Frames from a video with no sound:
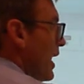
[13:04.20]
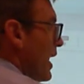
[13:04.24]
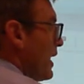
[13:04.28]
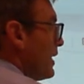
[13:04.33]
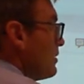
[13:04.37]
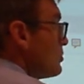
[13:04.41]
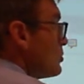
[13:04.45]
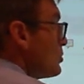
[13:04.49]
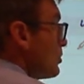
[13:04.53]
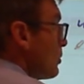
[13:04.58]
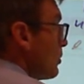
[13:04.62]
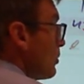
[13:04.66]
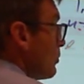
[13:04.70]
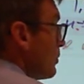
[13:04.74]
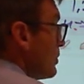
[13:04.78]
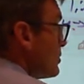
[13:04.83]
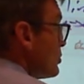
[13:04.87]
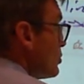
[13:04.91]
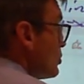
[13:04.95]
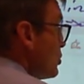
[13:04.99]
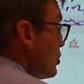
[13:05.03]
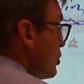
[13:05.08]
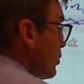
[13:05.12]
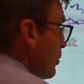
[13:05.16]
of 0
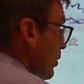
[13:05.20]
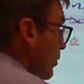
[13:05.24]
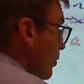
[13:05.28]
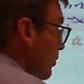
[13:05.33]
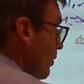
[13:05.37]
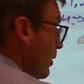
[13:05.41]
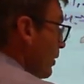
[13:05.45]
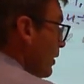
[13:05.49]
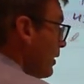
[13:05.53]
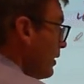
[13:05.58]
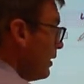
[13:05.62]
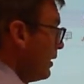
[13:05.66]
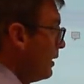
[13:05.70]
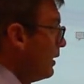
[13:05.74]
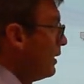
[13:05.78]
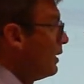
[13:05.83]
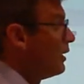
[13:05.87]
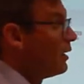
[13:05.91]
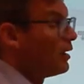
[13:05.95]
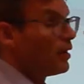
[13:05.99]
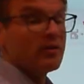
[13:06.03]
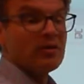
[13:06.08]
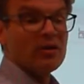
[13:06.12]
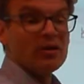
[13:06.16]
is 0.
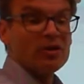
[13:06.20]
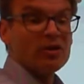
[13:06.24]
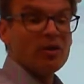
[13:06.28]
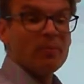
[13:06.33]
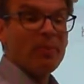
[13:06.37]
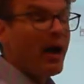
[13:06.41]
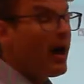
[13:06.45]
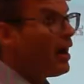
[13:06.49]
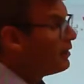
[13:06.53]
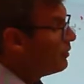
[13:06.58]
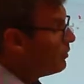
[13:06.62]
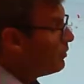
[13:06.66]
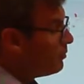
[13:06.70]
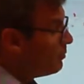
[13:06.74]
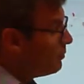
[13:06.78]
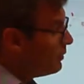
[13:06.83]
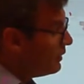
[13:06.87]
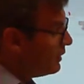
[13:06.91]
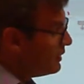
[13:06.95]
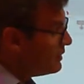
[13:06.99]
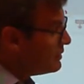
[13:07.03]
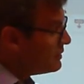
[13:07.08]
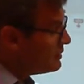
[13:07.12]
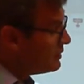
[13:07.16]
And on the
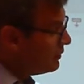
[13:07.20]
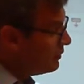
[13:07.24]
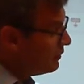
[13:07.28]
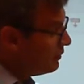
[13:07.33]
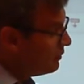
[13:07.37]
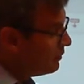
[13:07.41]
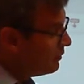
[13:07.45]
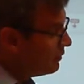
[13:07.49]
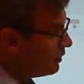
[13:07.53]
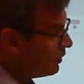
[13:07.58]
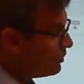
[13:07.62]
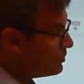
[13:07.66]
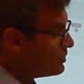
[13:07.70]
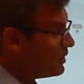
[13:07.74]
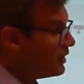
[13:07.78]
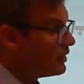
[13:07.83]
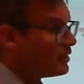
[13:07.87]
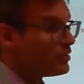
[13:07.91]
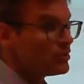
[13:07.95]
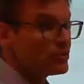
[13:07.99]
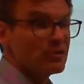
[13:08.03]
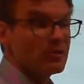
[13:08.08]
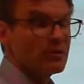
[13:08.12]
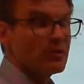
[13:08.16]
bottom, let's see, cosine
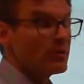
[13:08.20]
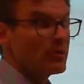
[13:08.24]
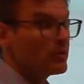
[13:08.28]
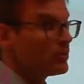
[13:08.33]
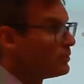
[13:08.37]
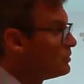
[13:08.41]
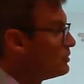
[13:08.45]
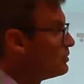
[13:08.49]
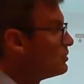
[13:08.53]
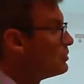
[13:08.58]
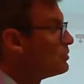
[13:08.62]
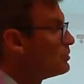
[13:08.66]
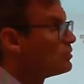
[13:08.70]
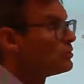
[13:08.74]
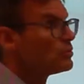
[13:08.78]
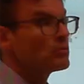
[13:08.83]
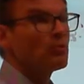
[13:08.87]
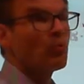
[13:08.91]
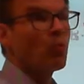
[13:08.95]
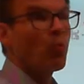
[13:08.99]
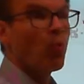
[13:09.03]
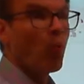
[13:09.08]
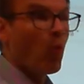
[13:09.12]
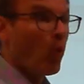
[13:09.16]
of 0 is
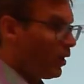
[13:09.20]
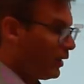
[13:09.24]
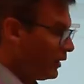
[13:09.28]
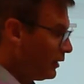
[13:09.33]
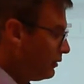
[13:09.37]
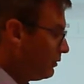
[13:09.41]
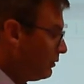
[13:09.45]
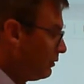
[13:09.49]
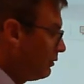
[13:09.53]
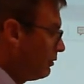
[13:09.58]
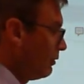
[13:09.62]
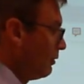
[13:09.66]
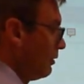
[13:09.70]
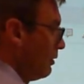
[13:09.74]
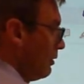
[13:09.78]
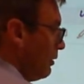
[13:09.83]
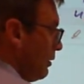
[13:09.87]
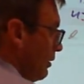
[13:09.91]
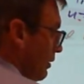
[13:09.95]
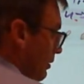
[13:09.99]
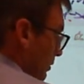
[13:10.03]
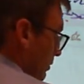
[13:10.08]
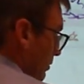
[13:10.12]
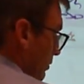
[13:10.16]
1.
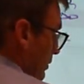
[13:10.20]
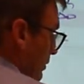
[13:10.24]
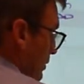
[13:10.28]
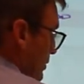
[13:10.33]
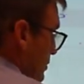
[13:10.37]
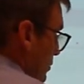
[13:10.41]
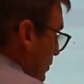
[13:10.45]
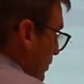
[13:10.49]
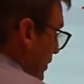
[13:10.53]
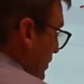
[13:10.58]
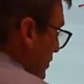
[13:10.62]
And so that